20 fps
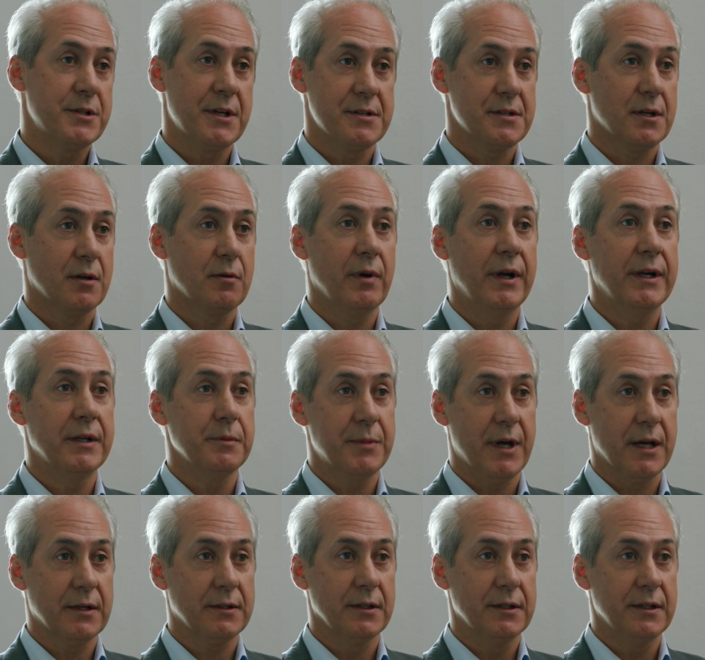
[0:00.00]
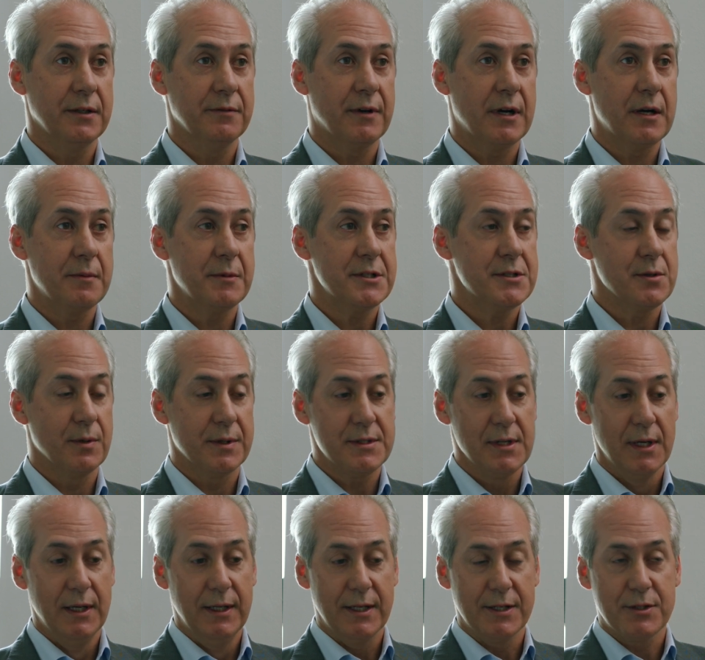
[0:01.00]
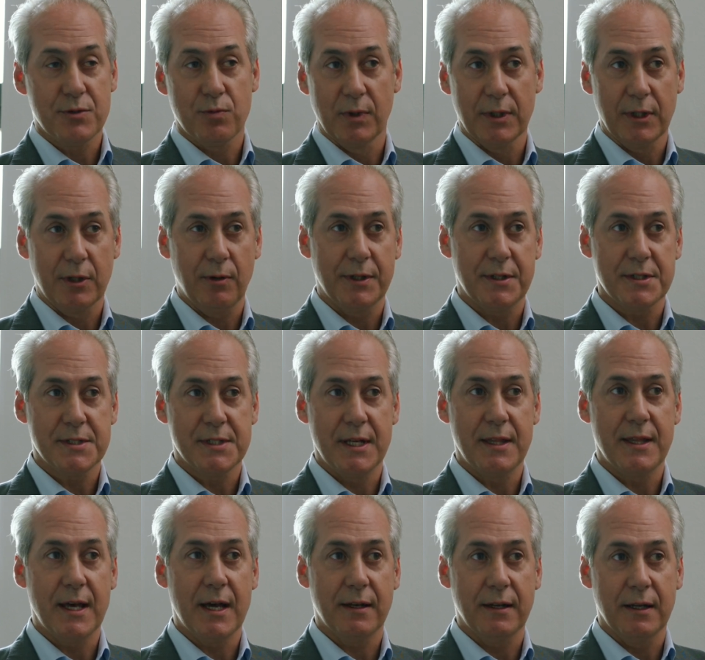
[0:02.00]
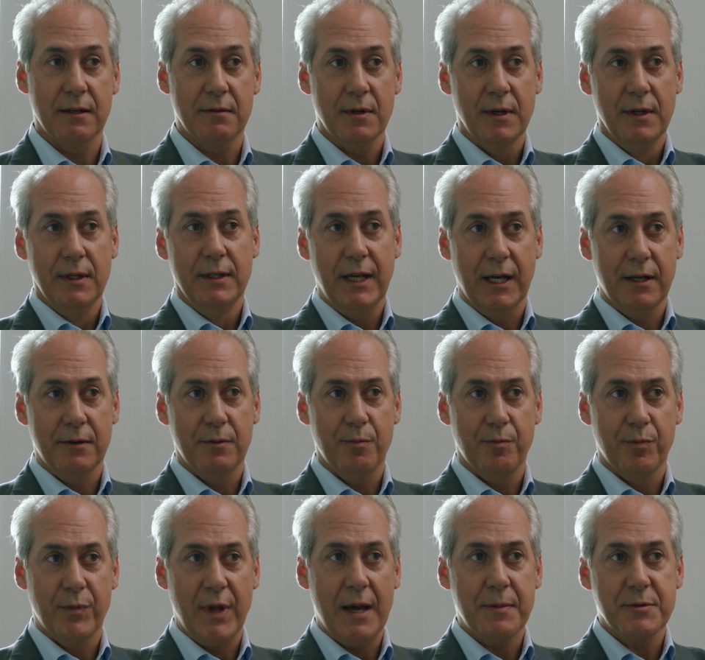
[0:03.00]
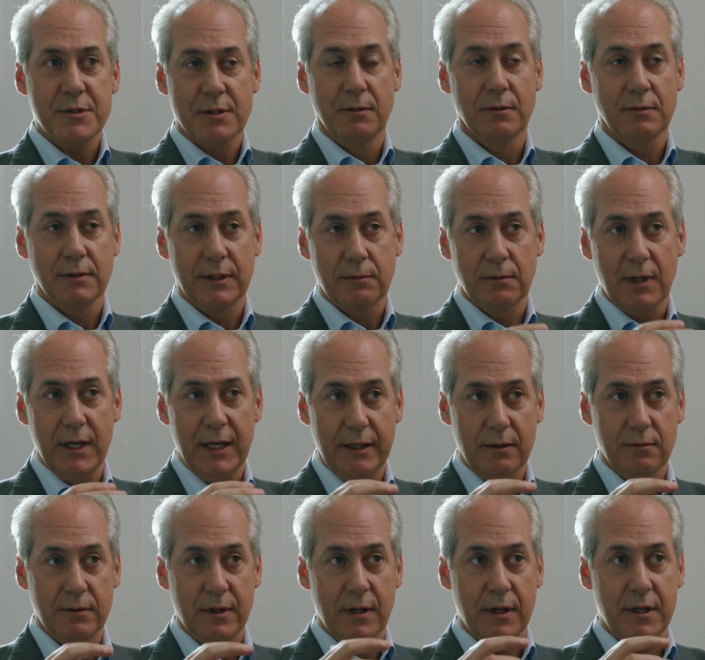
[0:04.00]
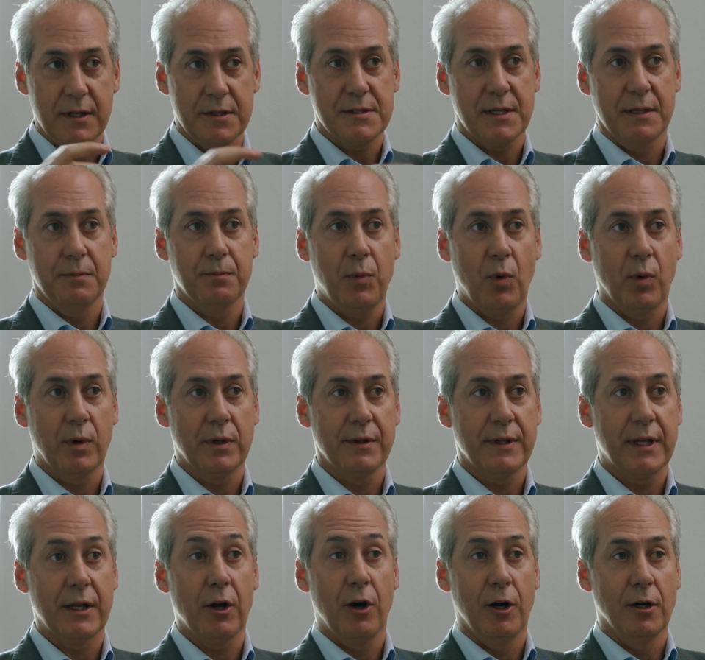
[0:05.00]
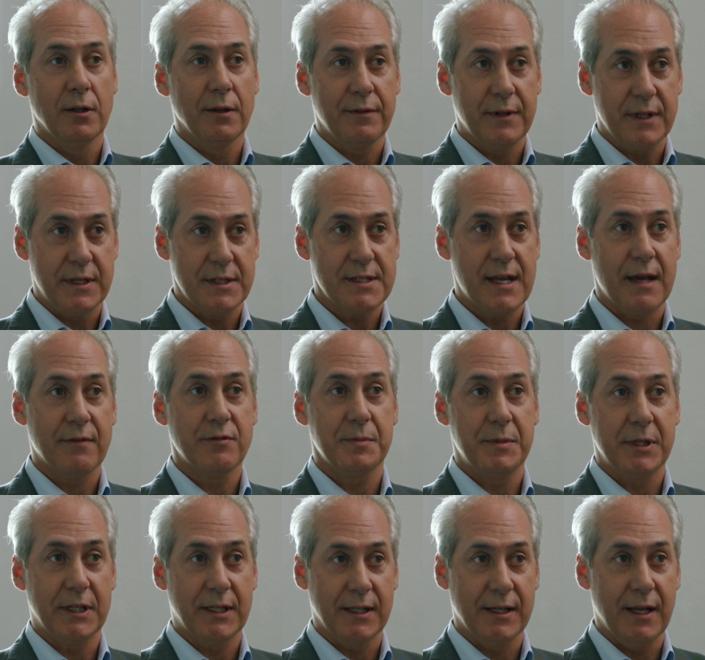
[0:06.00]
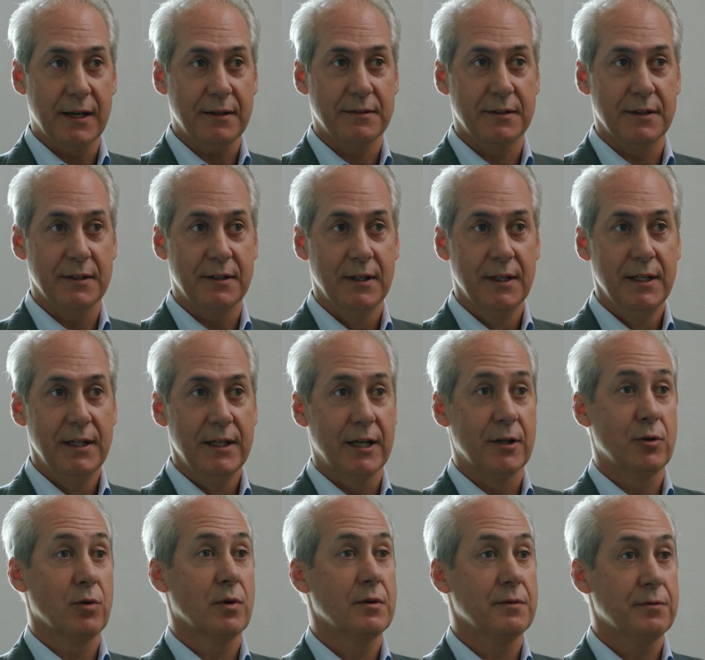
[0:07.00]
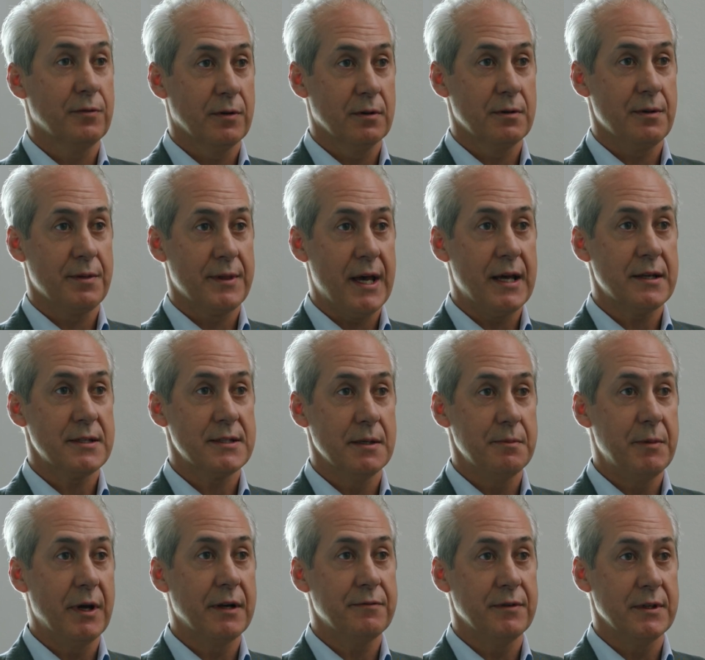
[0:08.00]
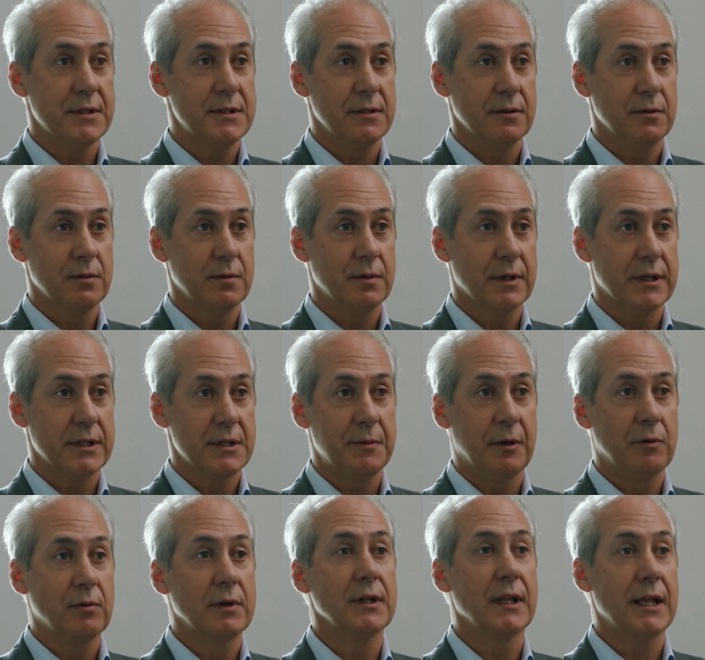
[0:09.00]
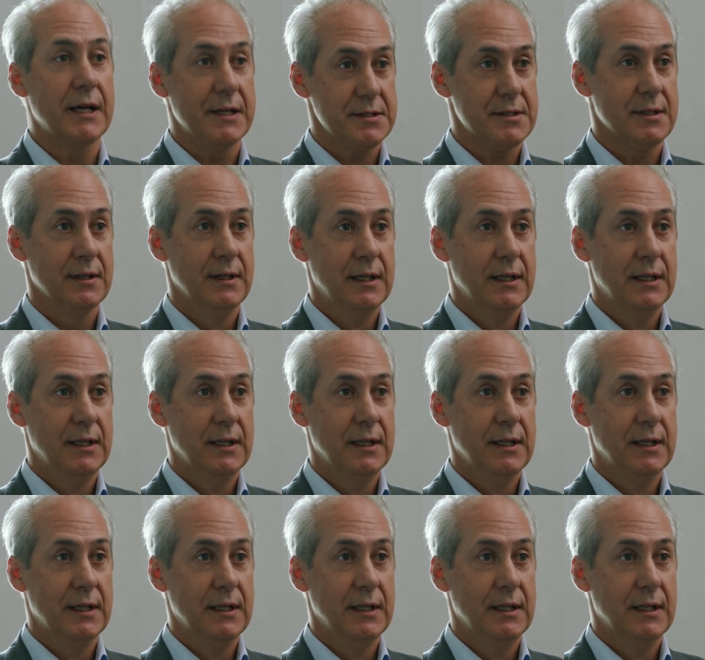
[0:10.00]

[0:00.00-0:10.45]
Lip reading: has a great impact on the environment. So it's really great to see that, and absolutely right. It is important that all of these have to be connected in order for that benefit to be realized.